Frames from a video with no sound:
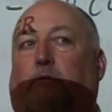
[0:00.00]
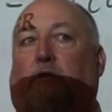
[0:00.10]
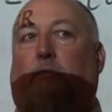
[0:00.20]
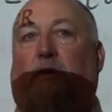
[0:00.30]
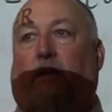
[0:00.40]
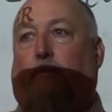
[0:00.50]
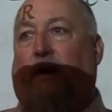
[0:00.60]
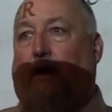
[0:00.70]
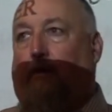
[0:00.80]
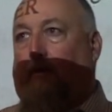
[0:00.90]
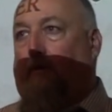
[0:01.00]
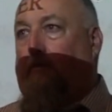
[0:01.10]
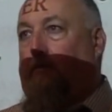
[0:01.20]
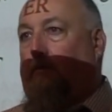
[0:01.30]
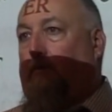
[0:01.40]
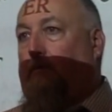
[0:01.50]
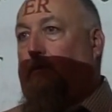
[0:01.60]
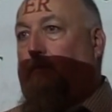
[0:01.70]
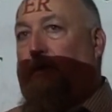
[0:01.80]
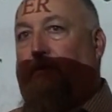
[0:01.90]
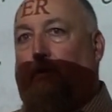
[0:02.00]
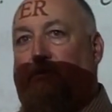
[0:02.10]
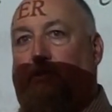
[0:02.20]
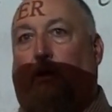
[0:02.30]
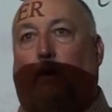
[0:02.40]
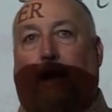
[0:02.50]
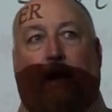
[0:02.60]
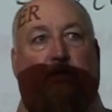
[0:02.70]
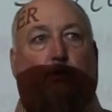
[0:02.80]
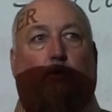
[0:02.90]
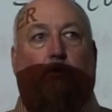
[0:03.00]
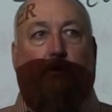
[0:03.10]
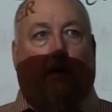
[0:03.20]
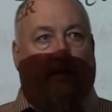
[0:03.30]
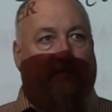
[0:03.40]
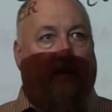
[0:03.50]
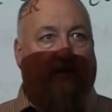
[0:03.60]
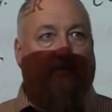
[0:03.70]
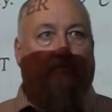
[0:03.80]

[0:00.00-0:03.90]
committing a battery, but there was no actual contact.